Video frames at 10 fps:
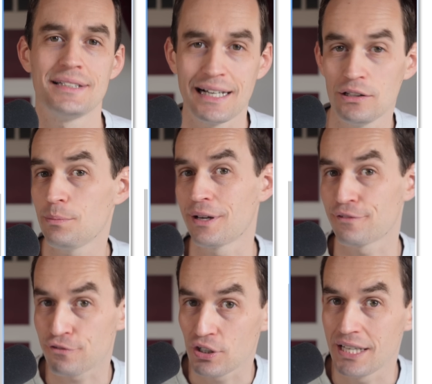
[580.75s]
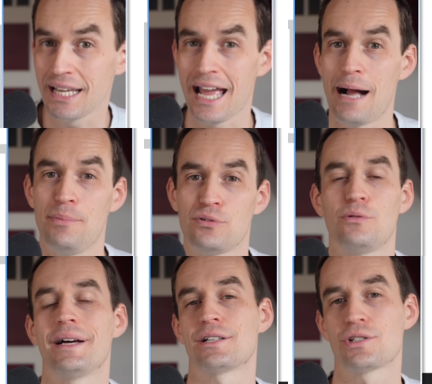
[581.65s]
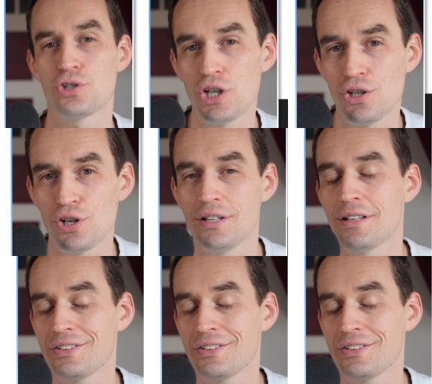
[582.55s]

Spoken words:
download my free Apple Reminders cheat sheet.